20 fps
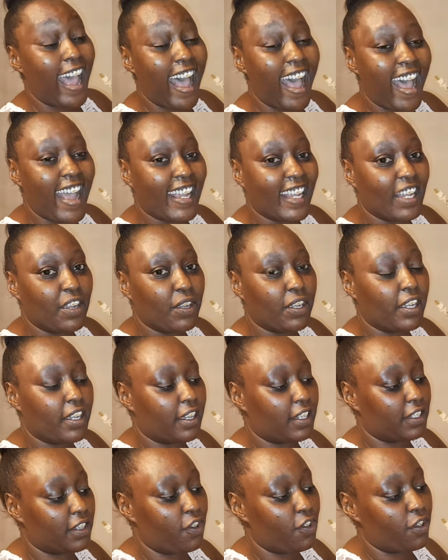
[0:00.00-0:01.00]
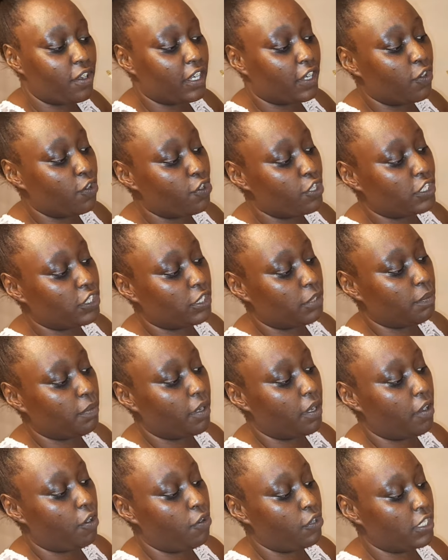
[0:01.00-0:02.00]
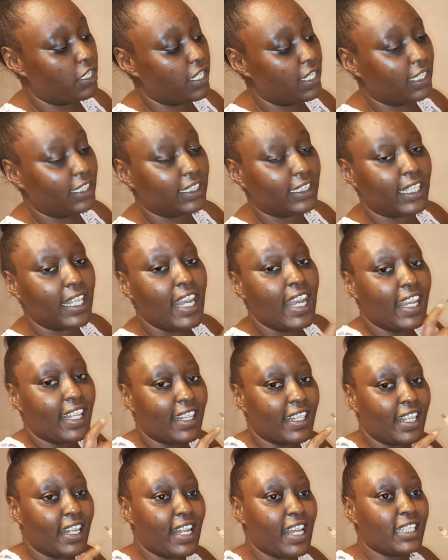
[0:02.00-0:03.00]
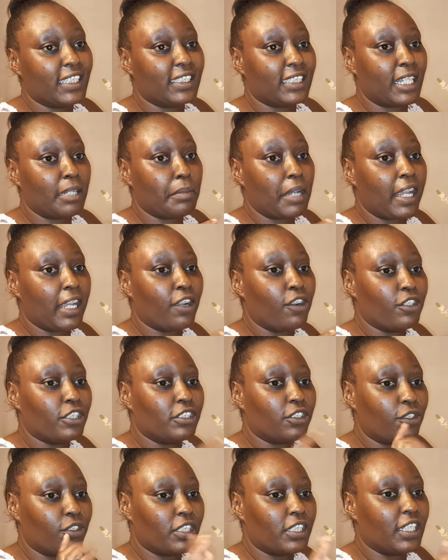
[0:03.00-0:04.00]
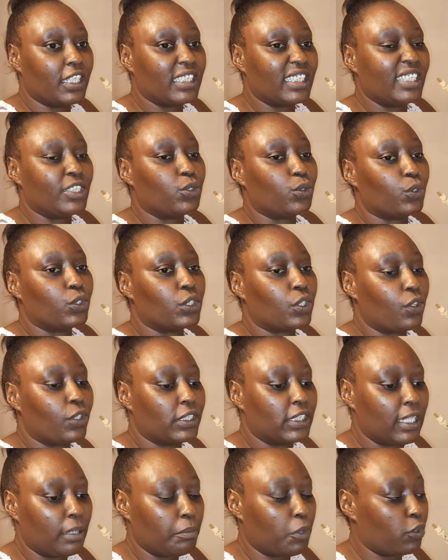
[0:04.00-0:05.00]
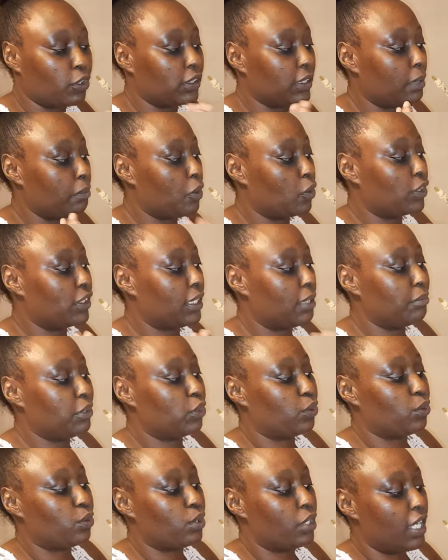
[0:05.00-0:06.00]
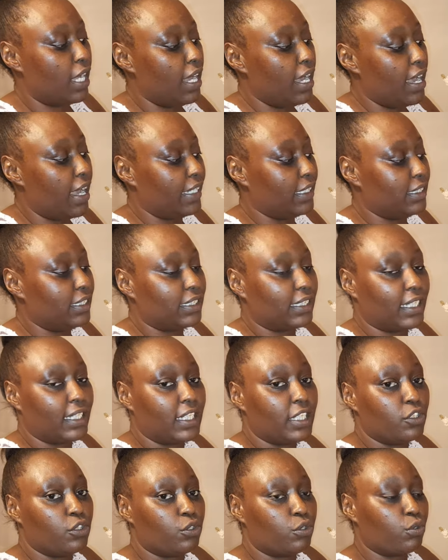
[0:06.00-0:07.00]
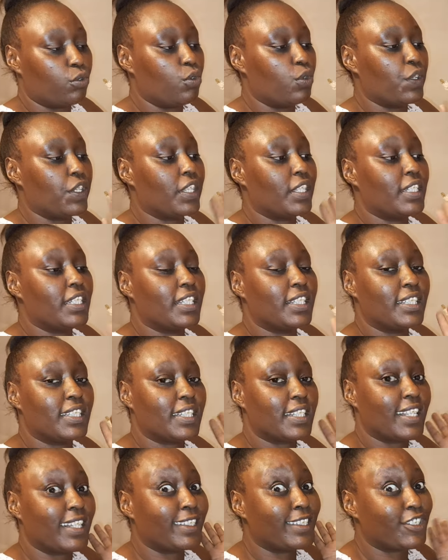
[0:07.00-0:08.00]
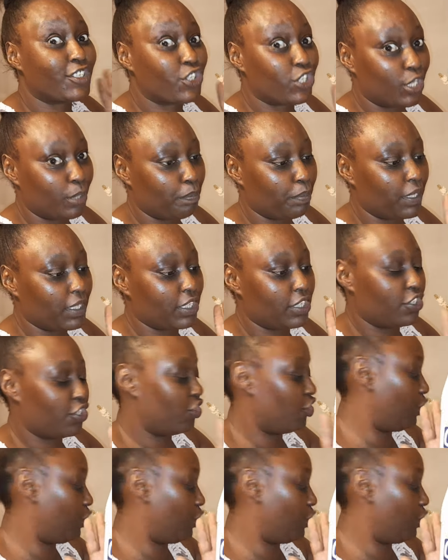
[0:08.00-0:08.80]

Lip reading: I got Odex. The last time I got Odex, it was awesome, awesome, awesome. So I decided to go with it. It's the cheapest,